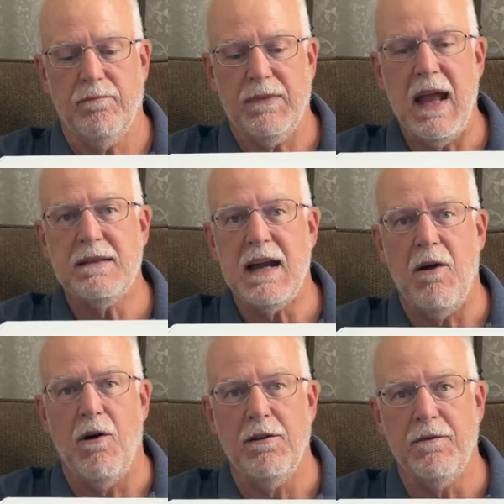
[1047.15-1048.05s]
that's how
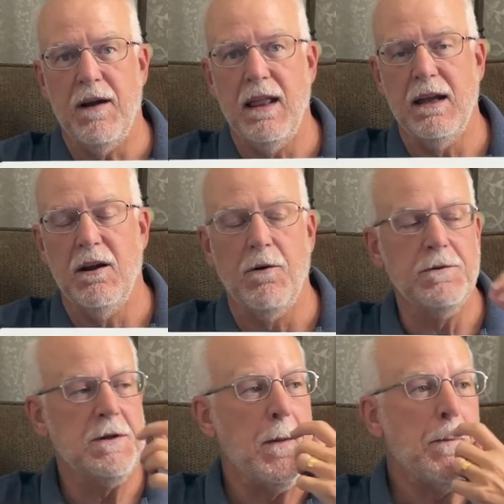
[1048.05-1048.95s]
ultraviolet
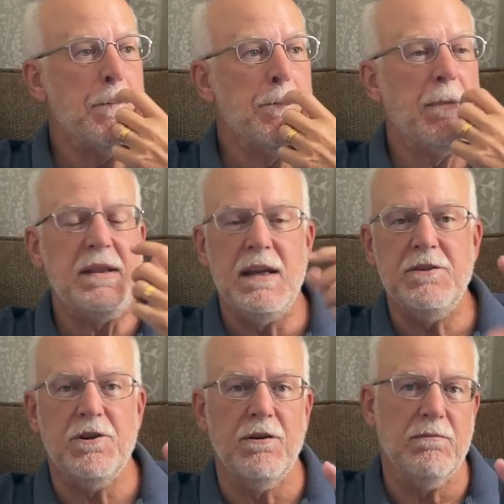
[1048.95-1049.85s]
goes. But
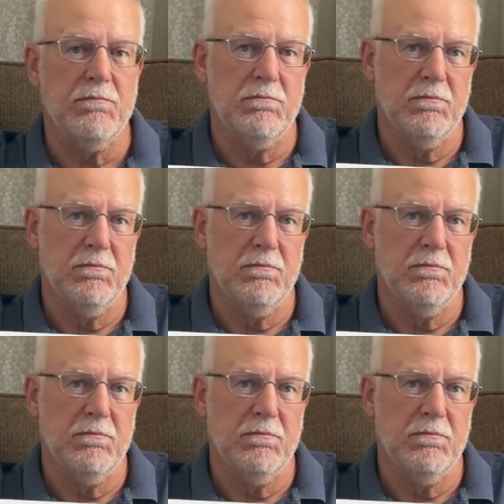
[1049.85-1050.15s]
these are